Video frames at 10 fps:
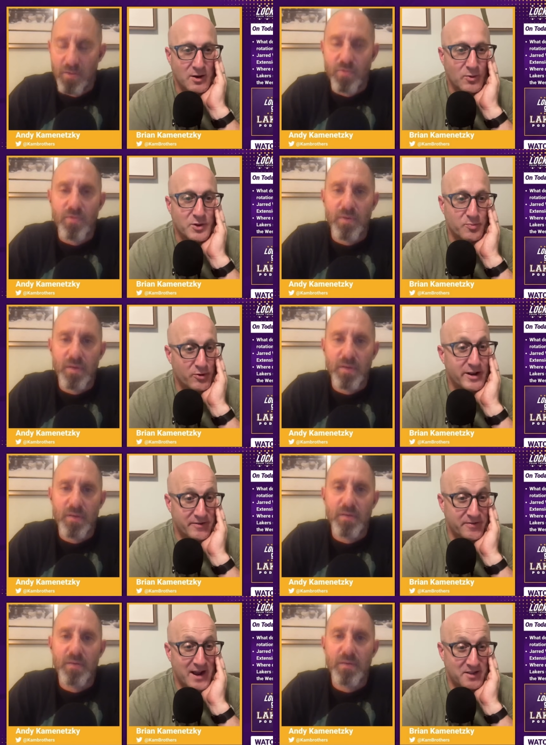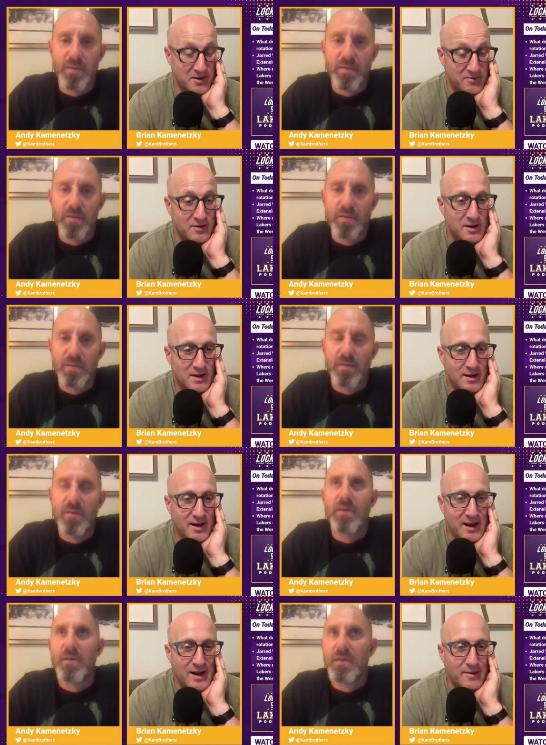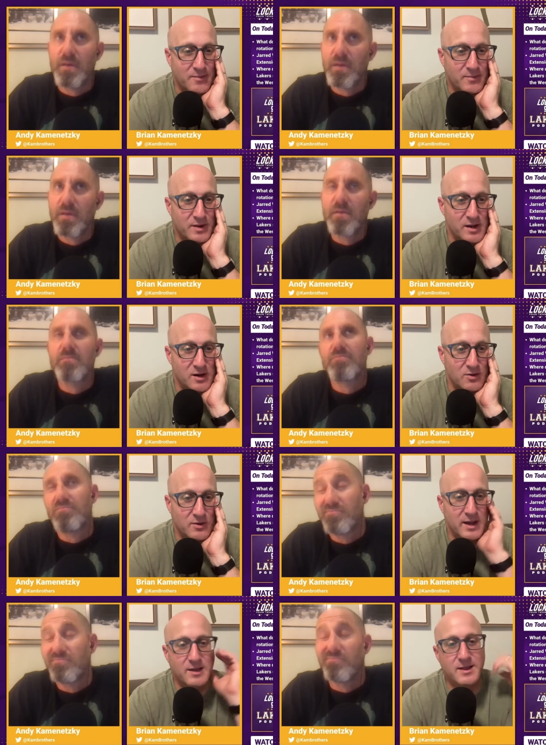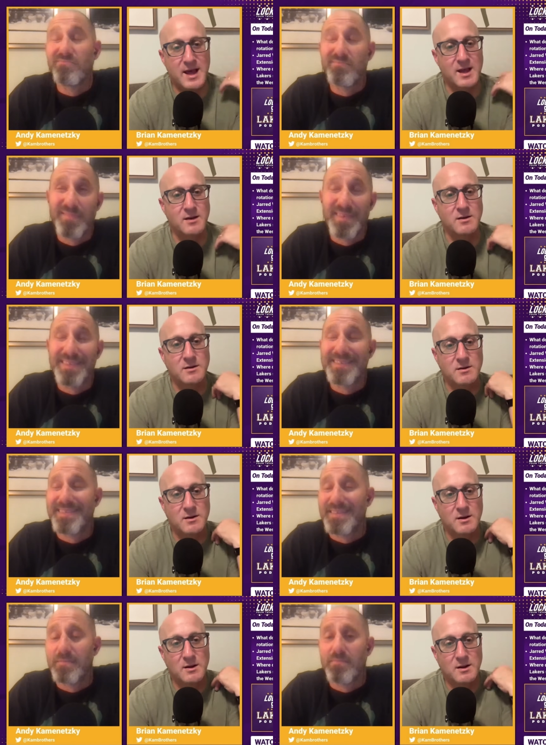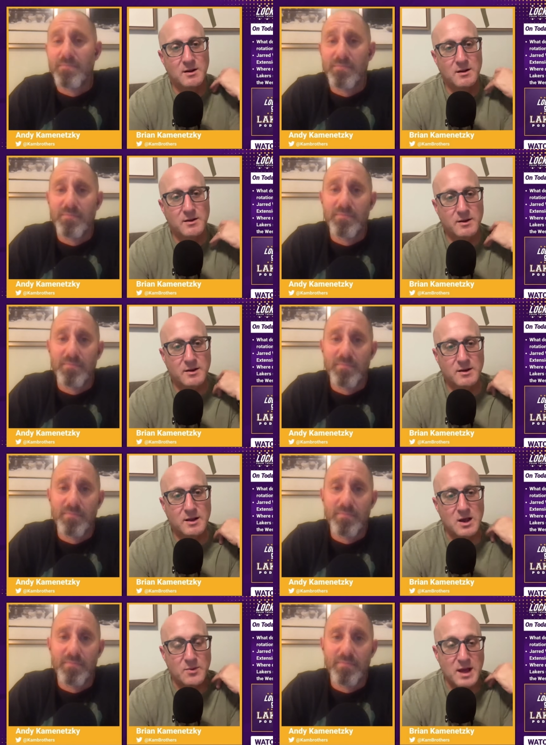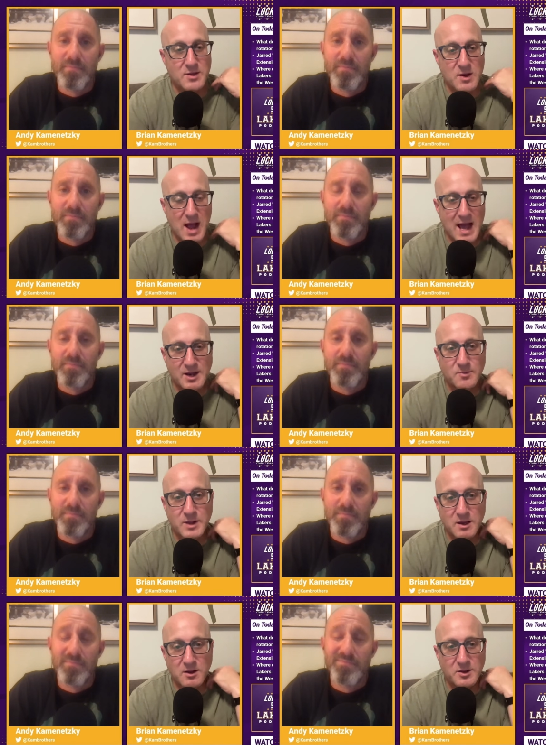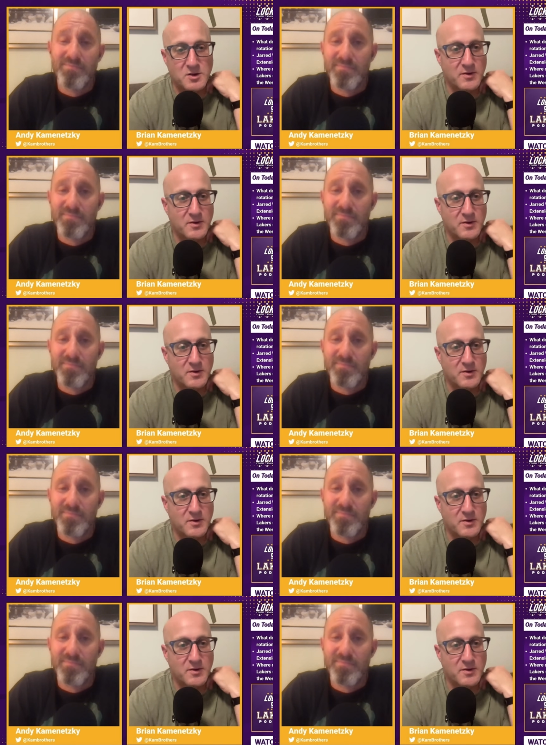Speaker 1: was pretty effective. Um, you know, and then you know, then you added Beal and you've